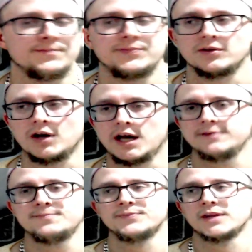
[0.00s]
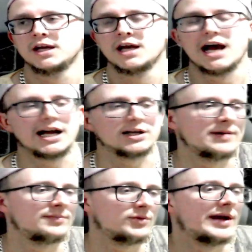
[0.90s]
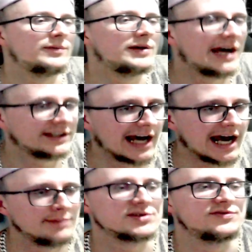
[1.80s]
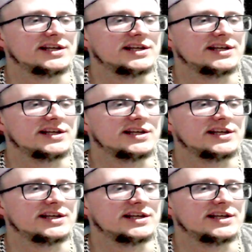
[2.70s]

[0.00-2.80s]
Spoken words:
right? I can remember when we had the Atmosphere